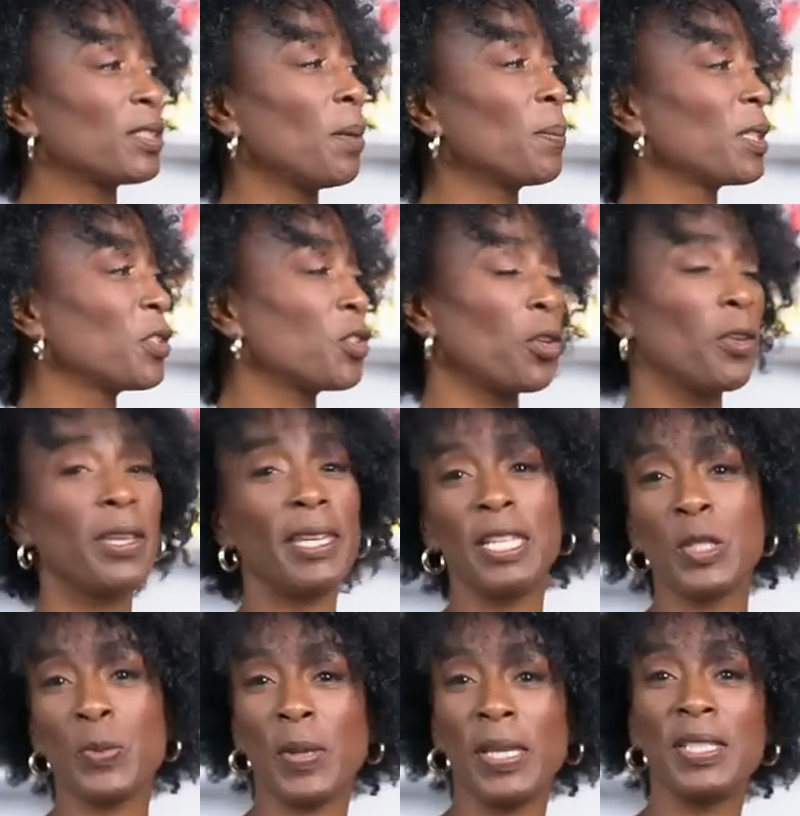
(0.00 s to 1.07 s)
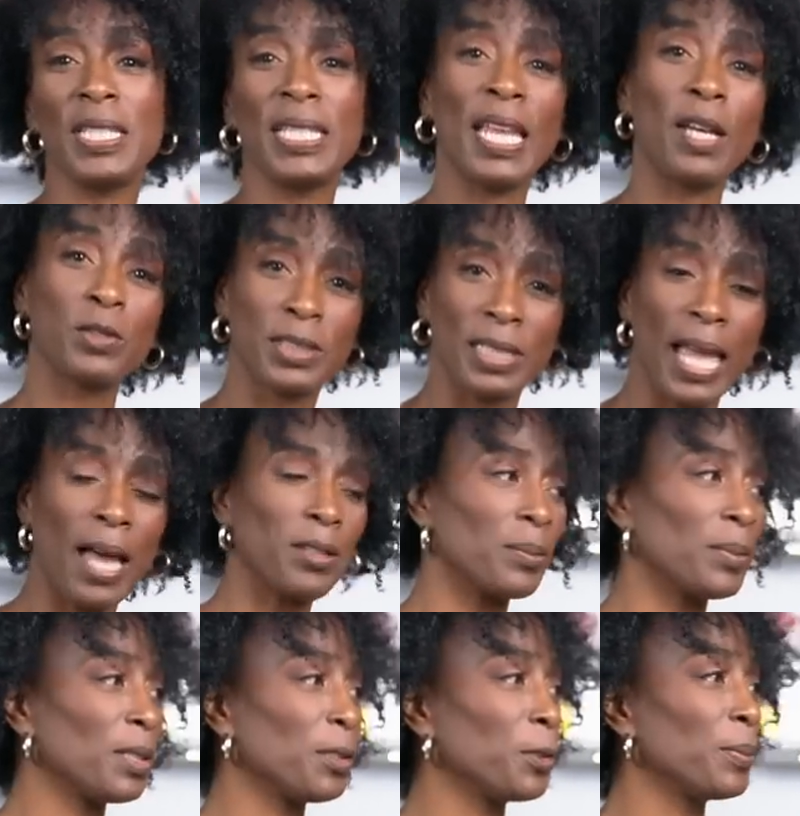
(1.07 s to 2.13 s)
So I'm gonna show you each piece and I'll style
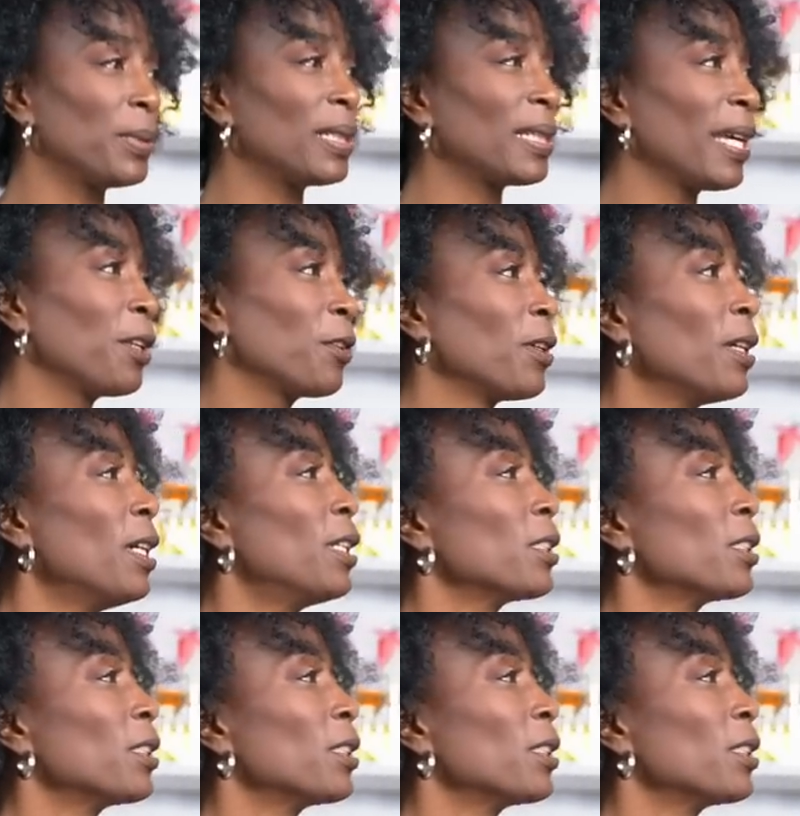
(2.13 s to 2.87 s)
them a little bit later.